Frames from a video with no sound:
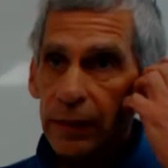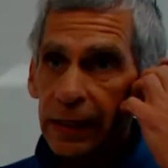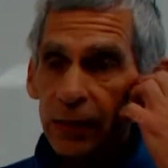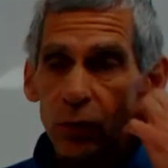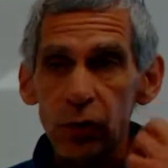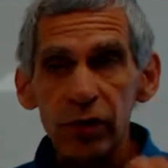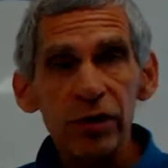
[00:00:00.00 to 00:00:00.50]

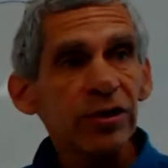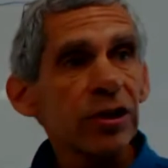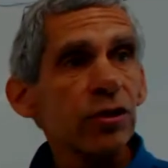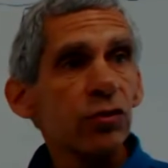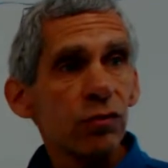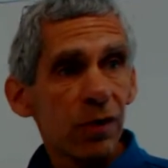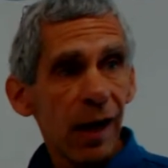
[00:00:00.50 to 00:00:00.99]
in order
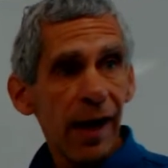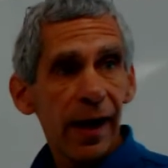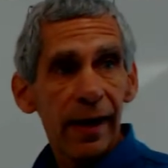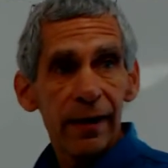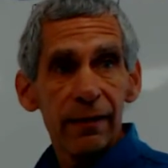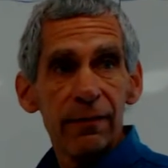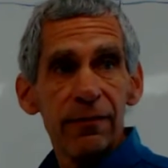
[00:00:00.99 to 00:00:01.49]
to
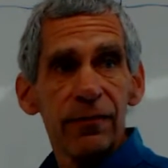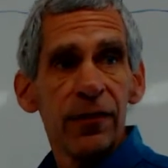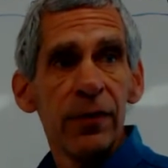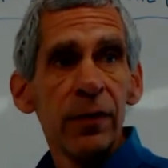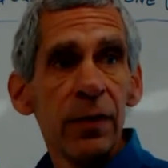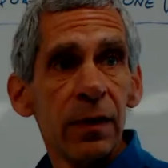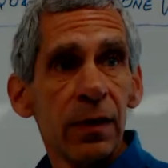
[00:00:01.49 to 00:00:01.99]
drive,
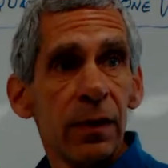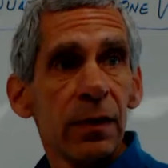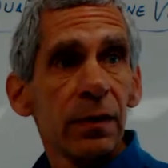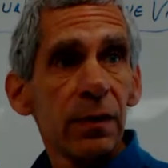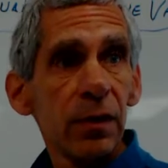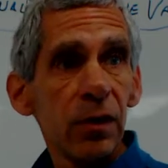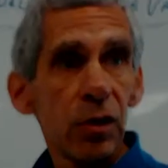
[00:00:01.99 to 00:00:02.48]

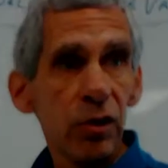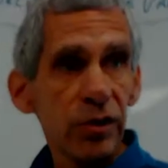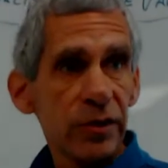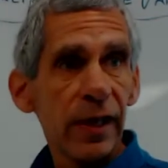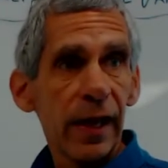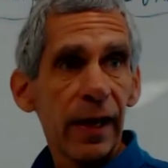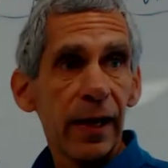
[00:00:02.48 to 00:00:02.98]

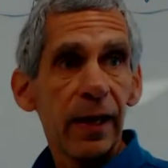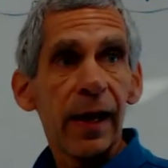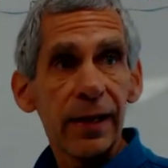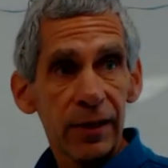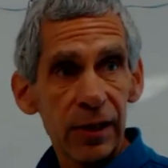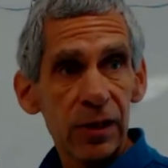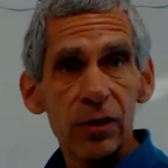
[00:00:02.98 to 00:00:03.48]

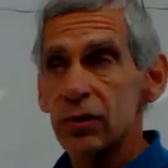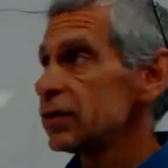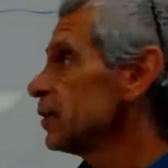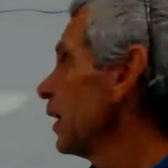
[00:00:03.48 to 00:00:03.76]
I think you're